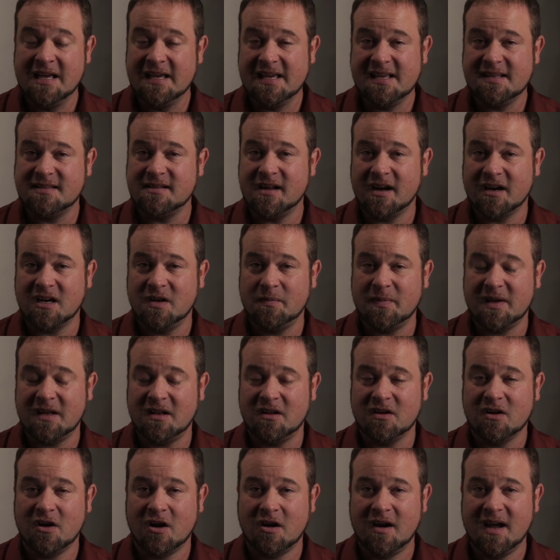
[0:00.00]
He's not going to be in
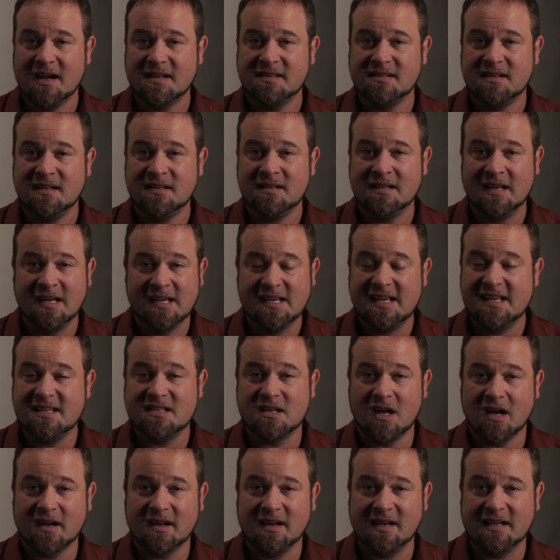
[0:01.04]
a car accident. He's
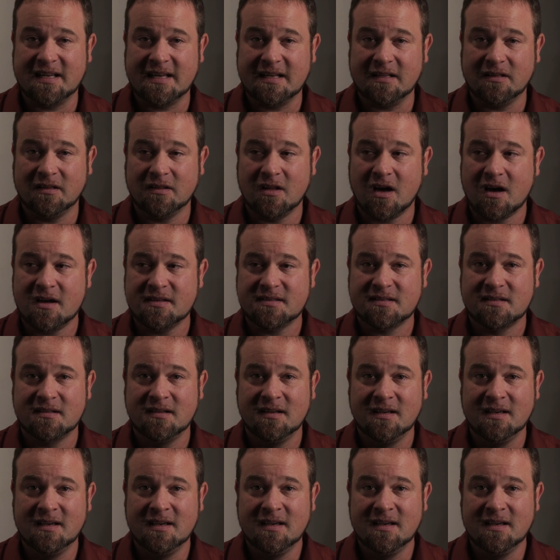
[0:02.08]
not going to get lost.